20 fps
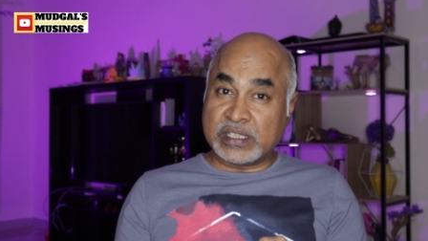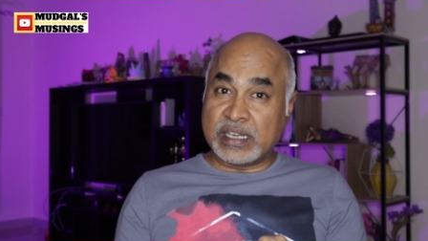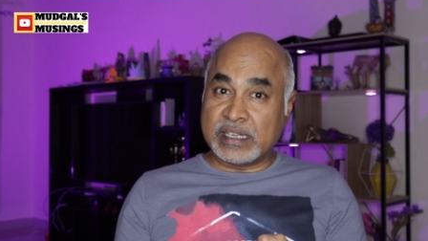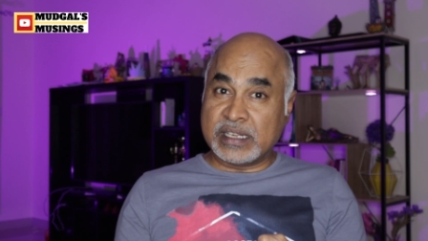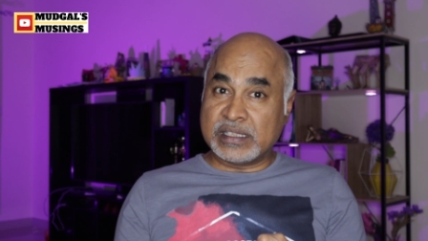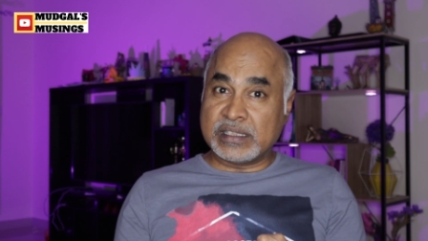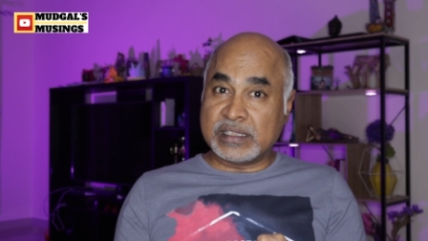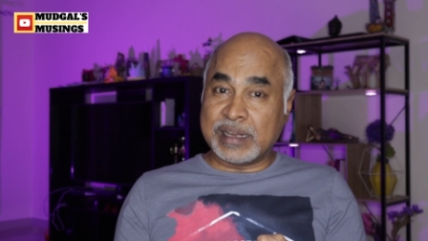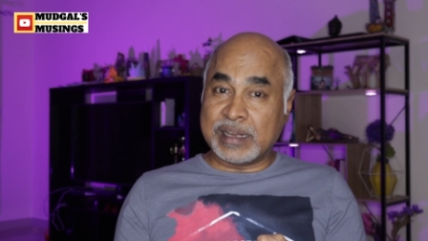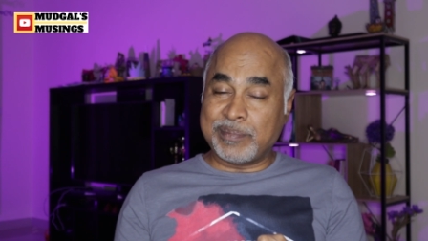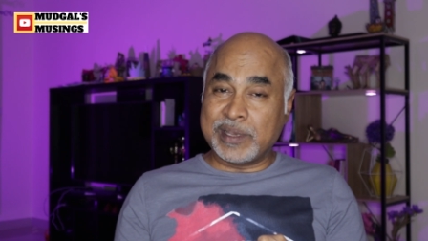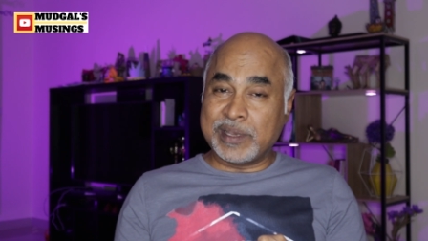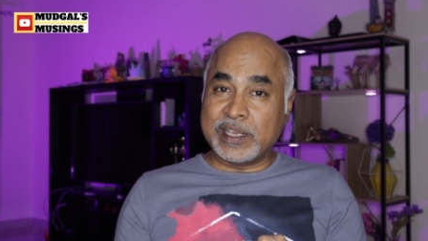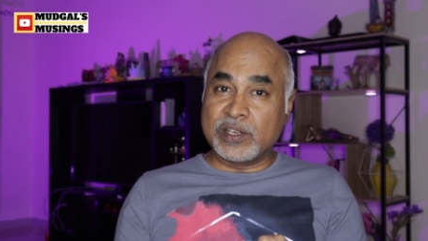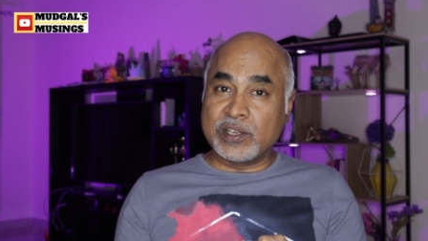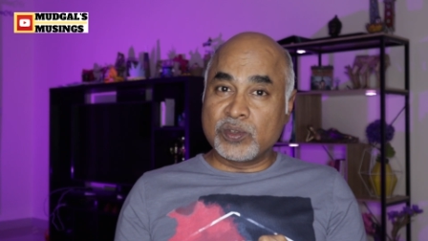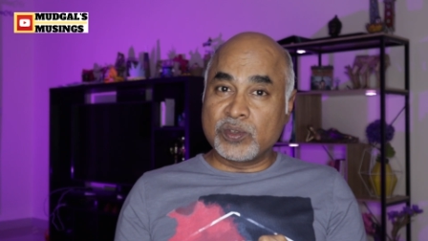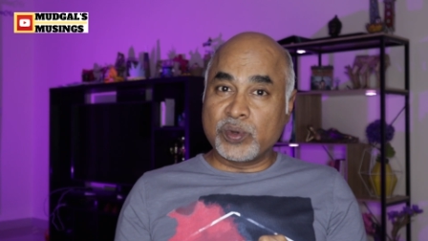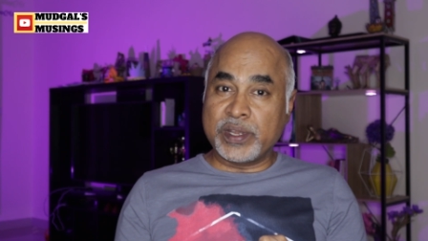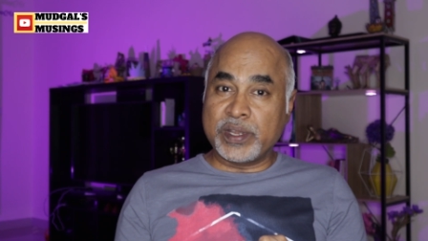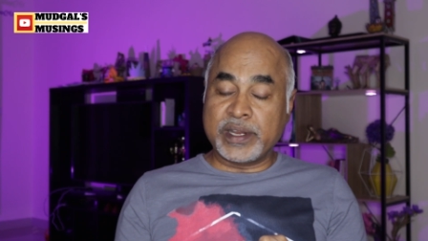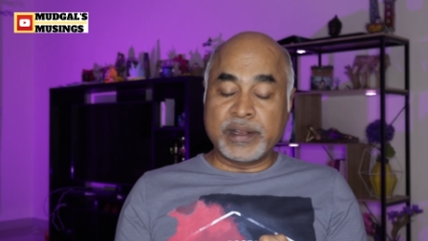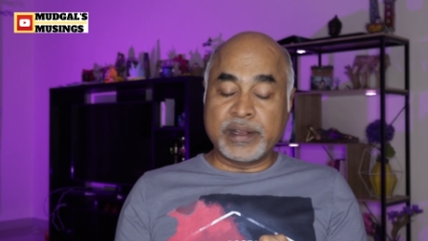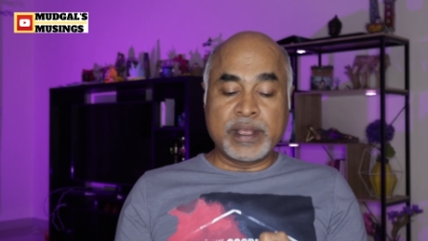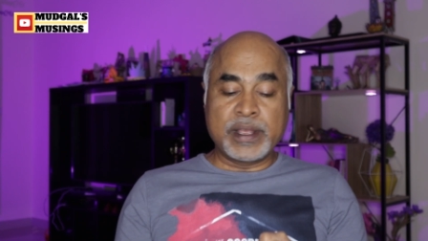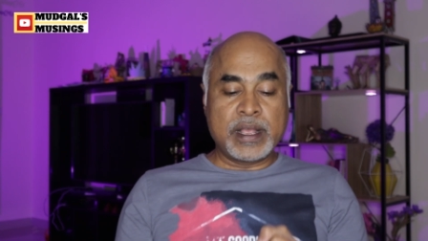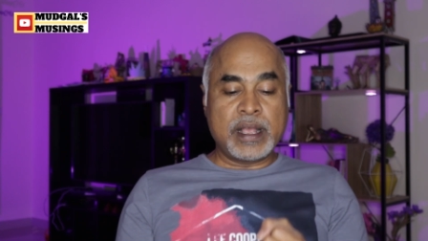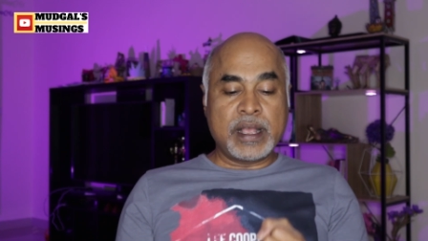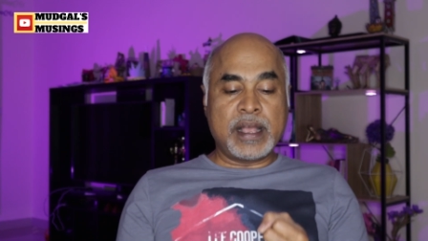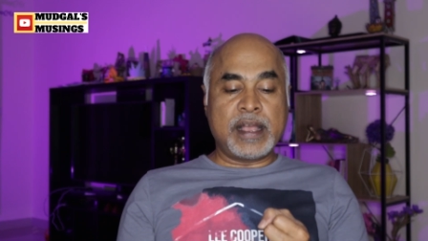that is stepping into
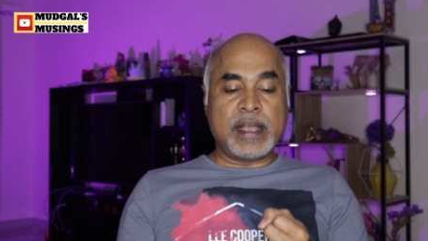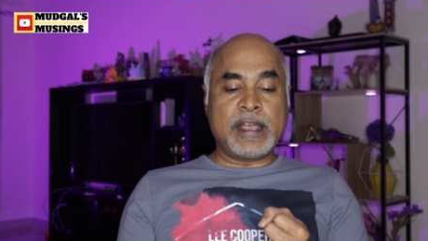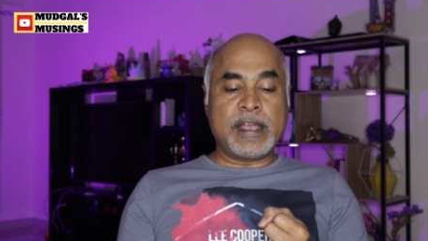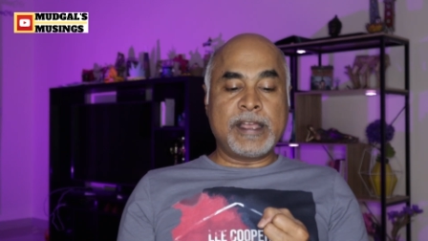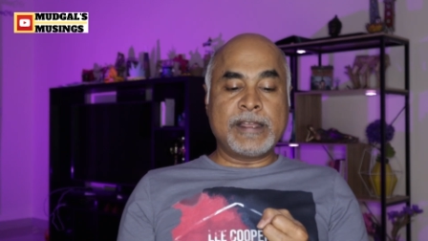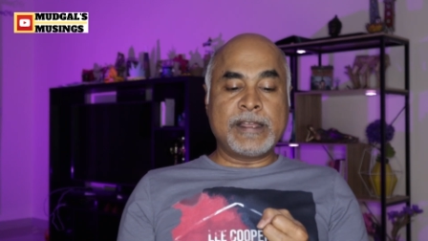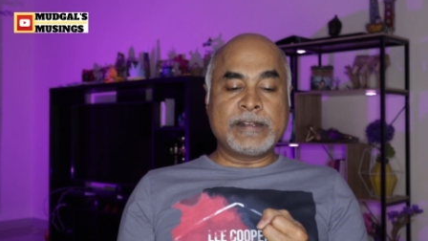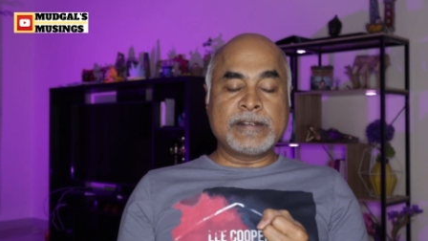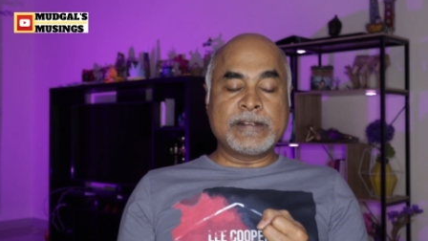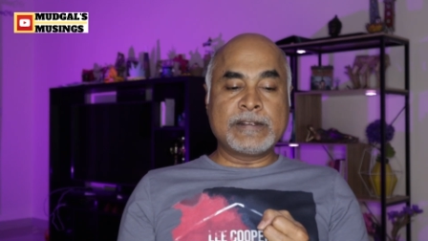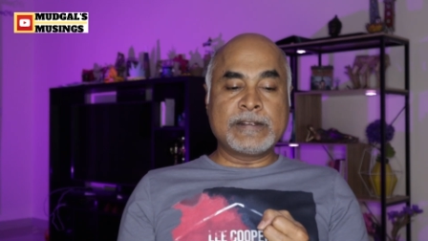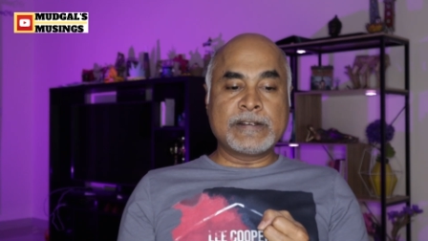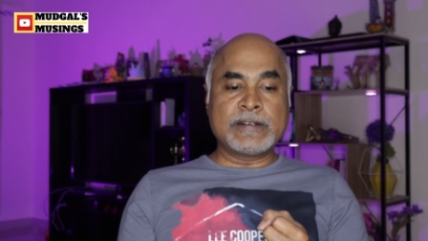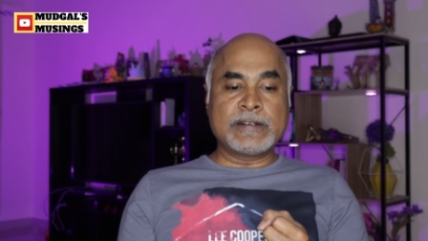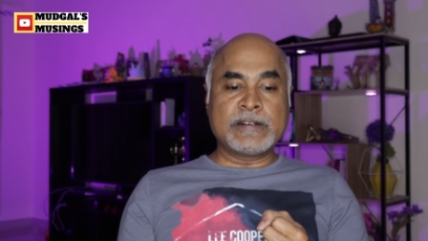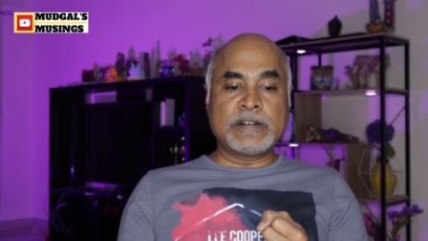it, and